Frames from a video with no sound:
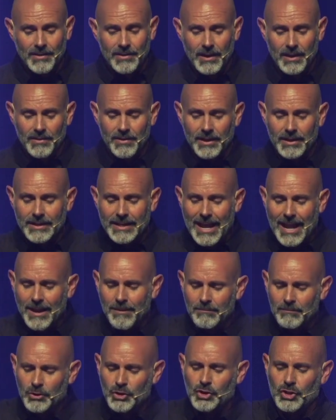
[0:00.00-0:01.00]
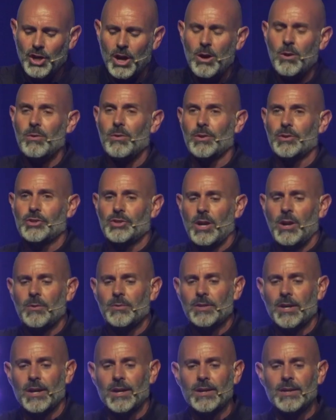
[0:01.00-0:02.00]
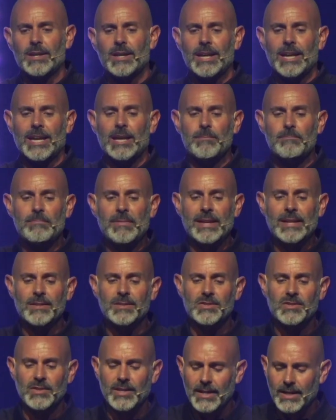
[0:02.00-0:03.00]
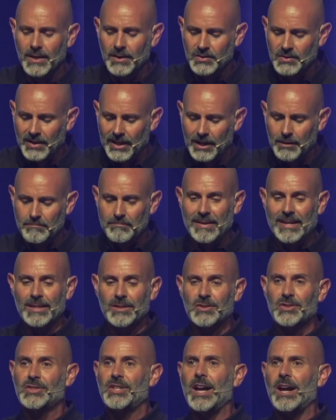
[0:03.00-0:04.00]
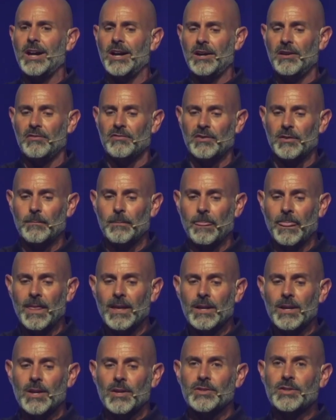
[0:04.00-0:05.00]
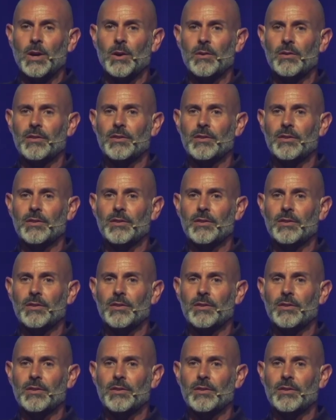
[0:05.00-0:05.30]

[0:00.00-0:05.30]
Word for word: The, the name jo, Jonah, it means this, it means dove. So